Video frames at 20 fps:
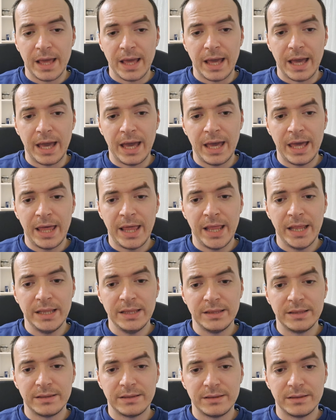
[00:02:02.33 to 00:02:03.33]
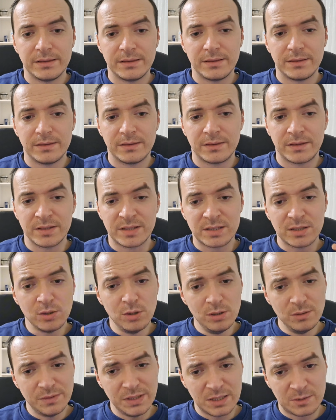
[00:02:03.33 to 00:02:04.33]
And to
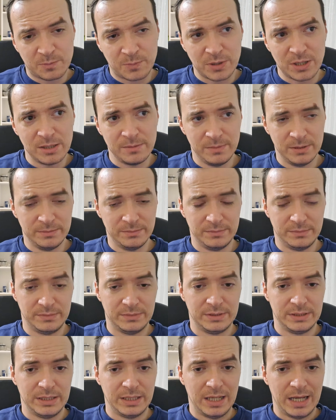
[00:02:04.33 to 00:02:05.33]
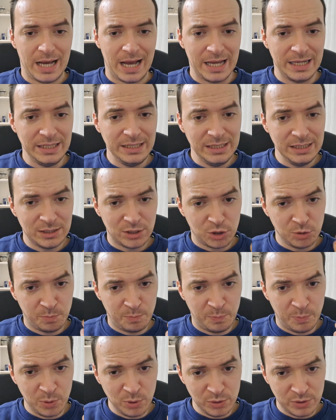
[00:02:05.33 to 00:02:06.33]
solve this problem, I need to
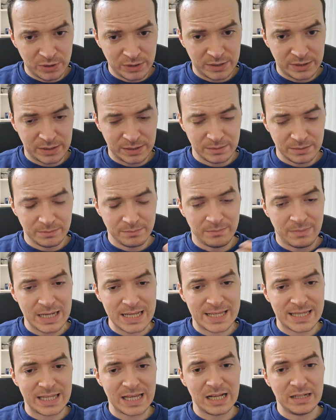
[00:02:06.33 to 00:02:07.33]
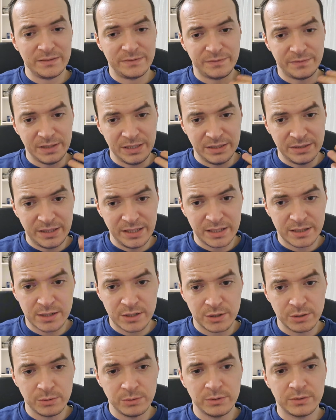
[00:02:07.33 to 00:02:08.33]
put myself in their
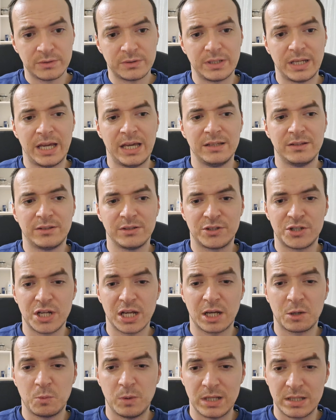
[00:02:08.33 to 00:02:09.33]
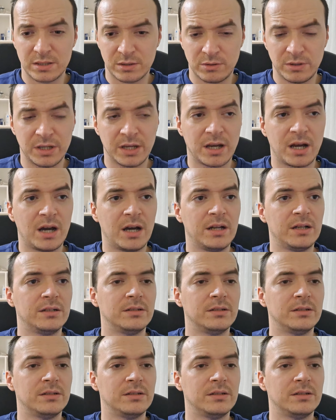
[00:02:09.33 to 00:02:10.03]
shoes and to check what's going on.